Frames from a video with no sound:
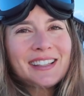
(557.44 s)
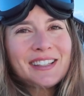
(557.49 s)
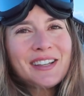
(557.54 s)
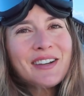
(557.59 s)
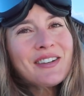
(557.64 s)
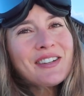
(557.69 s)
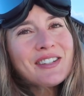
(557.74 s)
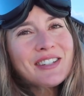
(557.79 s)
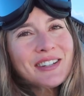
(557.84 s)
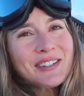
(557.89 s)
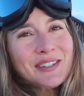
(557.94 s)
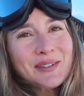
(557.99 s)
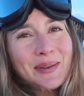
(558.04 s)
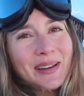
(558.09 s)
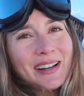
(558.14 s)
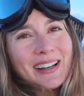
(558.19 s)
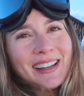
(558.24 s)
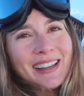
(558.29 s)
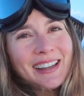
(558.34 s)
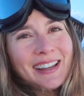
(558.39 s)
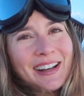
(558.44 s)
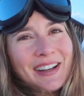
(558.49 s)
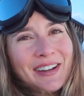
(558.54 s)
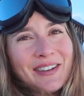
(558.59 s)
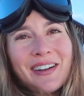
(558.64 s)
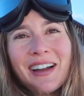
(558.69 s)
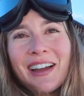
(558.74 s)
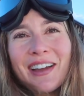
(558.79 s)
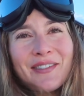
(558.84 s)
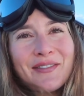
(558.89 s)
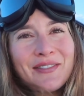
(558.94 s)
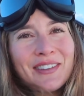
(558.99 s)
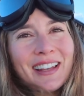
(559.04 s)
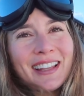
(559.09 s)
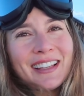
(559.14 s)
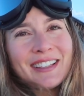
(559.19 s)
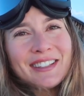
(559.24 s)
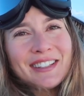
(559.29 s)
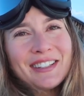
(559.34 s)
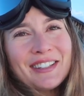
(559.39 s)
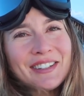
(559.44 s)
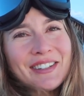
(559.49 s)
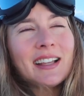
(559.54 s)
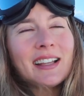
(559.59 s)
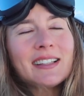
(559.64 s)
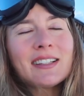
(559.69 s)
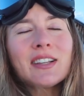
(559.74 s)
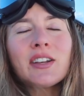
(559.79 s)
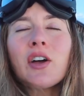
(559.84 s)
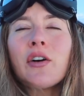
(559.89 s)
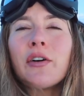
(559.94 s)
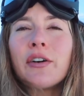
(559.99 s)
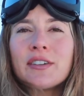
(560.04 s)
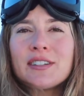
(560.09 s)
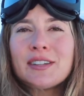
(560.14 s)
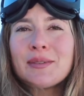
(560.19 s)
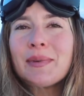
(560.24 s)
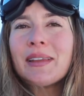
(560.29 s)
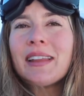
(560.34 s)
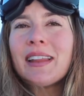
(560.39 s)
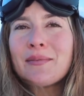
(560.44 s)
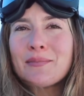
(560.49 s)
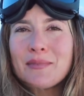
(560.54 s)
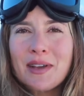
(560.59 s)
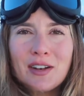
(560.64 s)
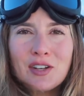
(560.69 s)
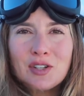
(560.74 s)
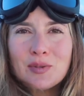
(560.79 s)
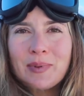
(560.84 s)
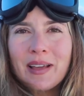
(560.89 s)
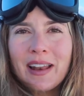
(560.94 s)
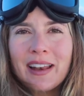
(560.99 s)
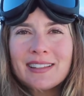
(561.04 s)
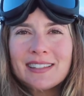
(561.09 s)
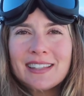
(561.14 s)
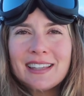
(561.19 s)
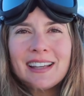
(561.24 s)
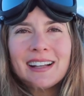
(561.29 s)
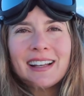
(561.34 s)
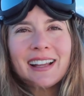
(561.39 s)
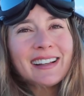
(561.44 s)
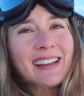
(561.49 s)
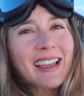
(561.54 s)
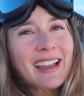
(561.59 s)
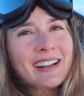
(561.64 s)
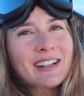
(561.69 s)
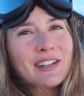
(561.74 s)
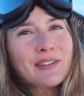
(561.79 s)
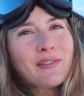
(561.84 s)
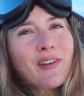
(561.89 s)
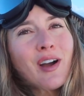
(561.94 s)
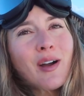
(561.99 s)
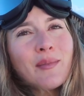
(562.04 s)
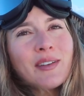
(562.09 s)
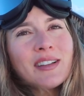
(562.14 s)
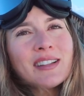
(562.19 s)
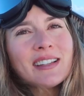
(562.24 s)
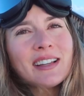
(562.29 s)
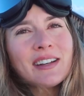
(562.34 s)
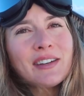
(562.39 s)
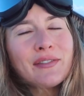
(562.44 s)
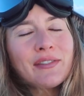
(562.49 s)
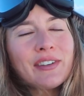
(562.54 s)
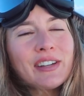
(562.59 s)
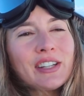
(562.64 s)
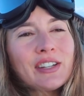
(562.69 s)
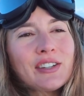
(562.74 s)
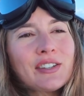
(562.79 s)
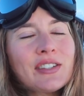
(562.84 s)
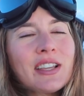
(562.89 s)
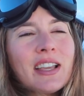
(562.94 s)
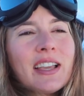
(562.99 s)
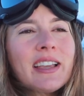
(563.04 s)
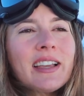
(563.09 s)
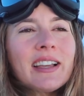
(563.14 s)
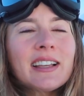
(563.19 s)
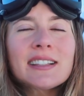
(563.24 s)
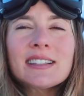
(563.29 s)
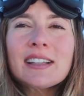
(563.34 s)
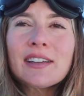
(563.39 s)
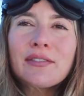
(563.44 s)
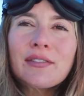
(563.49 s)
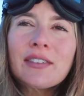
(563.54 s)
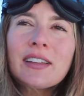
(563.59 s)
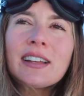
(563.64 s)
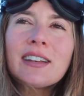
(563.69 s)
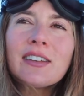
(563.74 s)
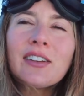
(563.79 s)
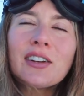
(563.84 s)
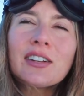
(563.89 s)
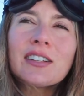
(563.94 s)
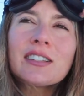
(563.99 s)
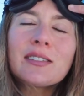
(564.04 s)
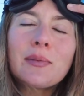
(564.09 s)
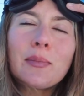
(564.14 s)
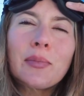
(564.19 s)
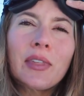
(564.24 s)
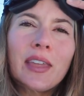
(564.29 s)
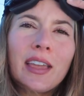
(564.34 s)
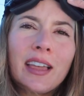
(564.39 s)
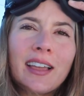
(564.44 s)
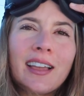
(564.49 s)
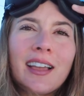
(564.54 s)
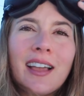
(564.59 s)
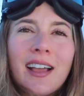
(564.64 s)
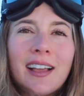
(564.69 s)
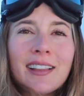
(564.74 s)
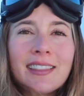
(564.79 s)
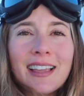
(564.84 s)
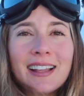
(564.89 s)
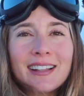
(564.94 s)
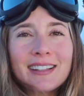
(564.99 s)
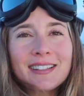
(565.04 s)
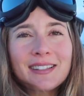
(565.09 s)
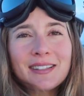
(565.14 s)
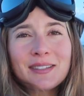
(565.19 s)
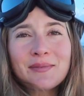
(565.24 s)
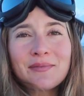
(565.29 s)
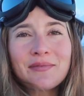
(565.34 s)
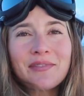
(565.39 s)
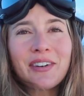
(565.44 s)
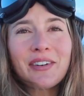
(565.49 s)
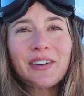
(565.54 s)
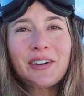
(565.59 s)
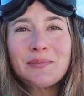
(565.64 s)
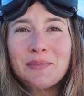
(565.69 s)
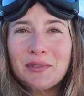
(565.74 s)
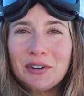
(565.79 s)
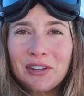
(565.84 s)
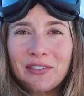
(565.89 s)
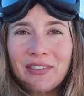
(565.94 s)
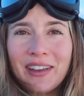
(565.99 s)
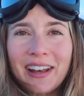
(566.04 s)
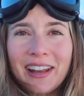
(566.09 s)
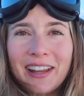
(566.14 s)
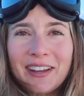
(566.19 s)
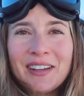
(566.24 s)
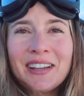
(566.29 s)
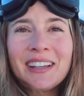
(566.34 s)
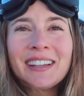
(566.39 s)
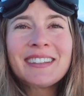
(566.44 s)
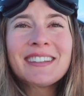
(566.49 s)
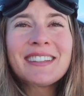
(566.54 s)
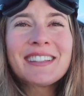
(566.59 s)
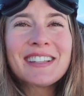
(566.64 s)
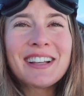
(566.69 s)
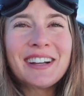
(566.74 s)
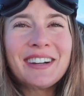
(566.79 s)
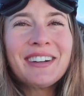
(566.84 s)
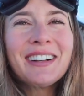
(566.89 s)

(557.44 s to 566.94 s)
don't judge quickly, you know, I have feelings too. It's not hurting me that much, but seeing like negative comments on the videos is definitely not something that's very motivating. So